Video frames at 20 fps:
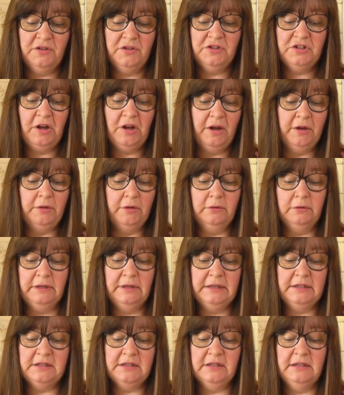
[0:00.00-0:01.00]
style
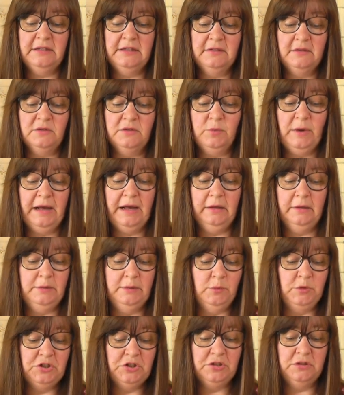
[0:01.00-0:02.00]
into this as well,
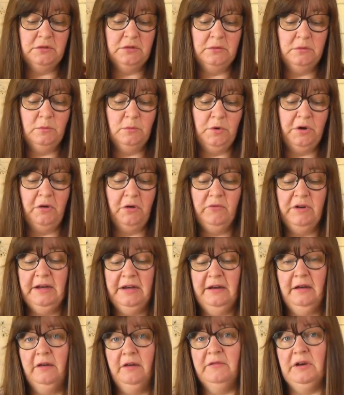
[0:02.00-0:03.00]
which is what I
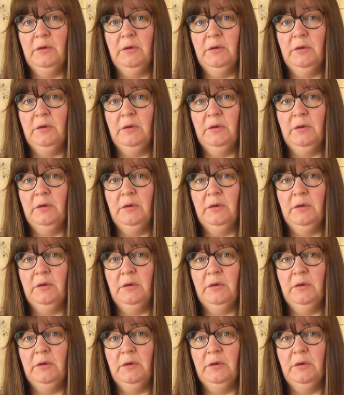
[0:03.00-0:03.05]
really love.